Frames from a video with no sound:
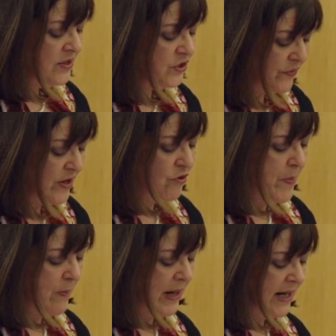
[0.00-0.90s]
Soviet
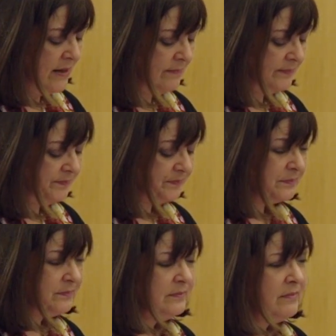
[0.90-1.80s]
republic.
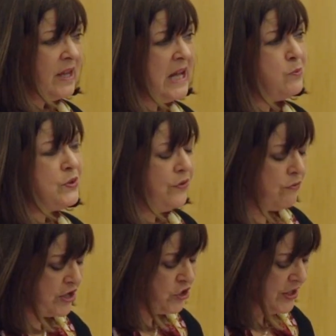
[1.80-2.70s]
It was for
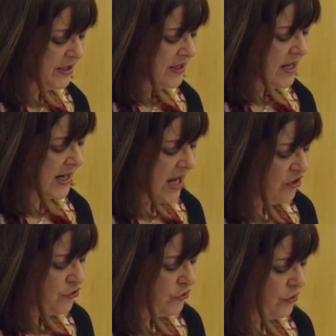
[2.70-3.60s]
Russians a
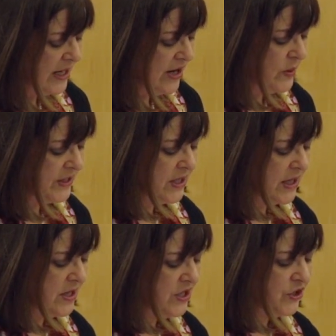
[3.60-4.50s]
cultural,
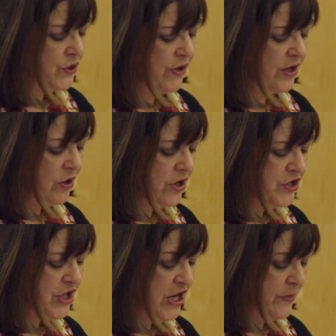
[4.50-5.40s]
linguistic, and historical
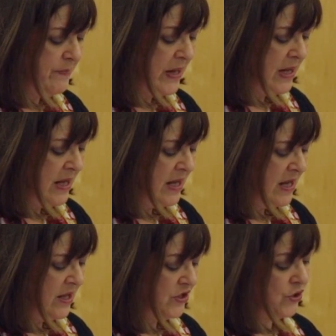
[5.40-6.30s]
continuum.
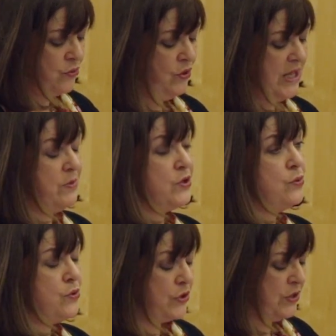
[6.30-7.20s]
At school, they were
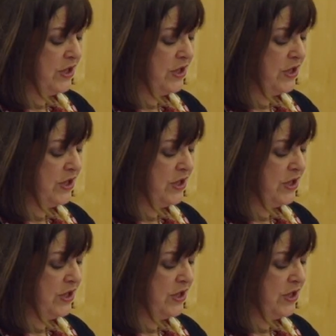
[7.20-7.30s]
taught